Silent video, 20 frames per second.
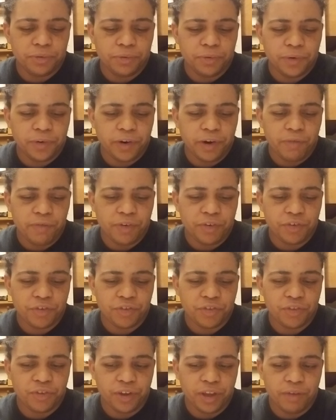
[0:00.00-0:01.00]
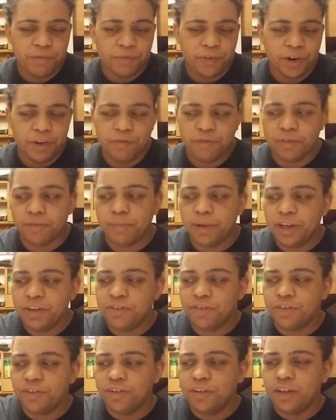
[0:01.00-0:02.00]
or if they're just looking for
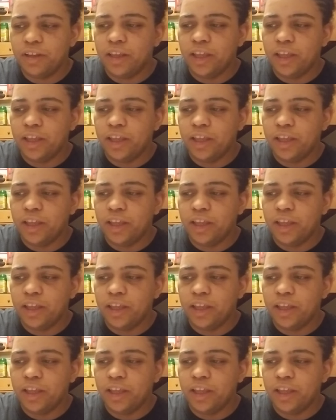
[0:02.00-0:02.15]
information,